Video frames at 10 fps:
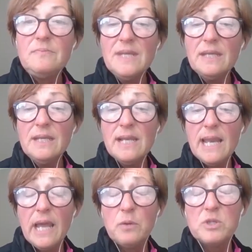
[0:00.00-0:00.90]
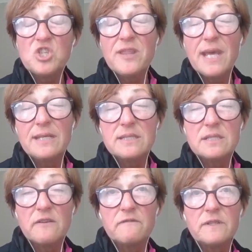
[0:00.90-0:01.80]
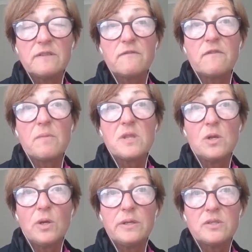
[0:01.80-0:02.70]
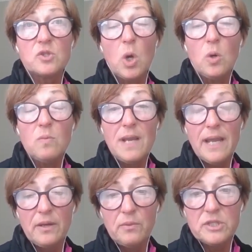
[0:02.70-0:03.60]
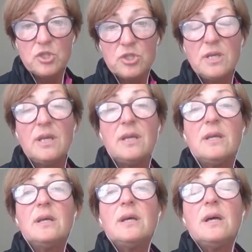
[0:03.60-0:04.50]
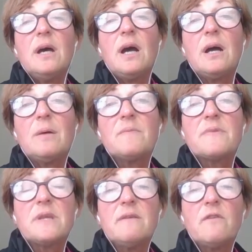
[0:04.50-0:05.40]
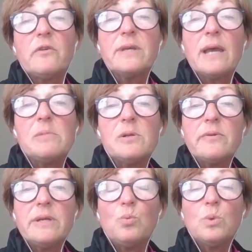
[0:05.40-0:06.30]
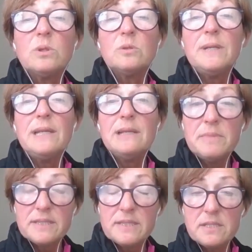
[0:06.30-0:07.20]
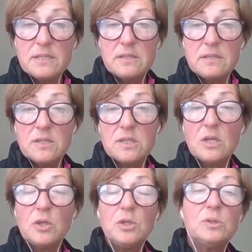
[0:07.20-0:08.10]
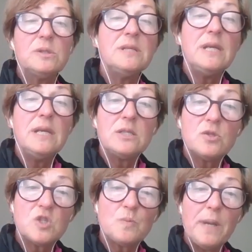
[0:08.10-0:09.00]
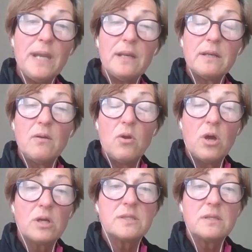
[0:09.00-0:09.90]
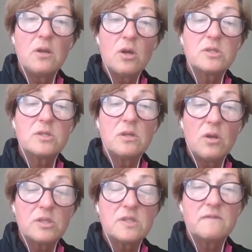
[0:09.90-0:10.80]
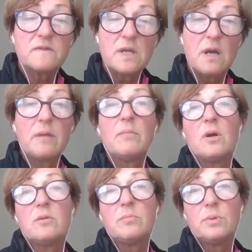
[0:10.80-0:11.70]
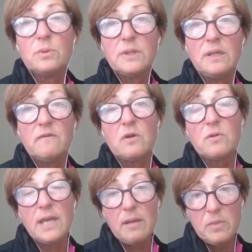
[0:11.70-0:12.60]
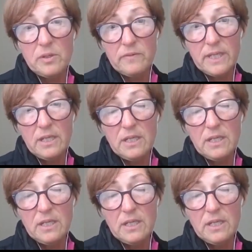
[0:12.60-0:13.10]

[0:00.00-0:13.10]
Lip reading: in a language that is different from the learner's home language, their vocabulary will be limited. So you'll need to spend lots and lots and lots of time on building vocabulary,